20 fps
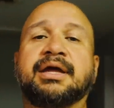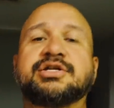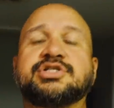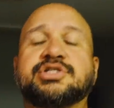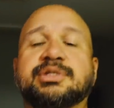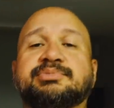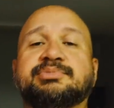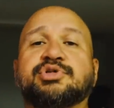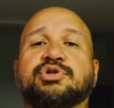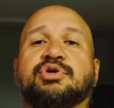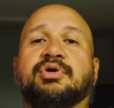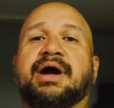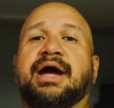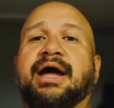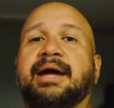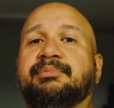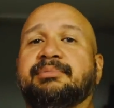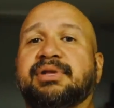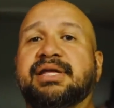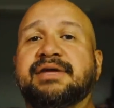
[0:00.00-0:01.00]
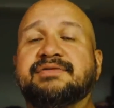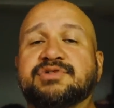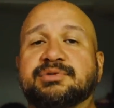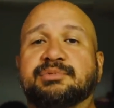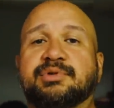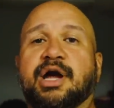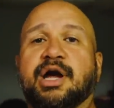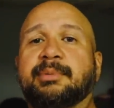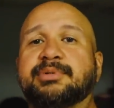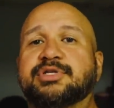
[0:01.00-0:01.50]
subscribe, leave
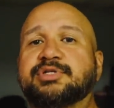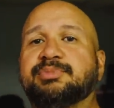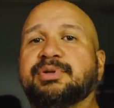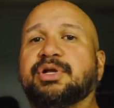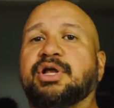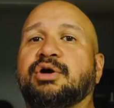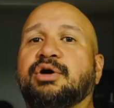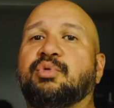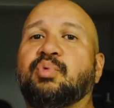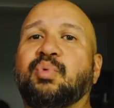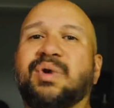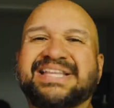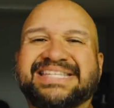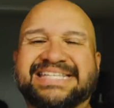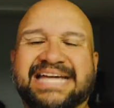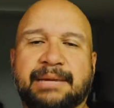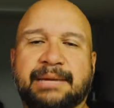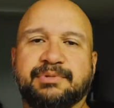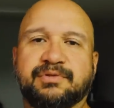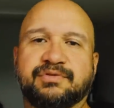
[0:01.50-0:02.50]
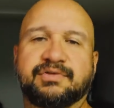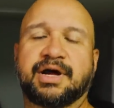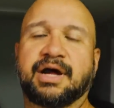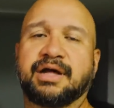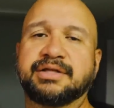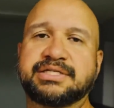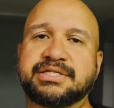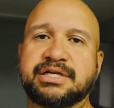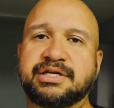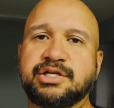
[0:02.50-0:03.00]
some comments below what type of
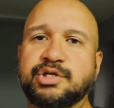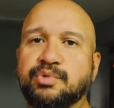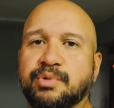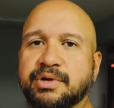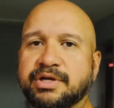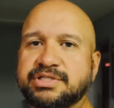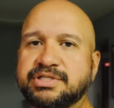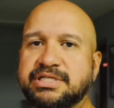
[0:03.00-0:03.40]
content you want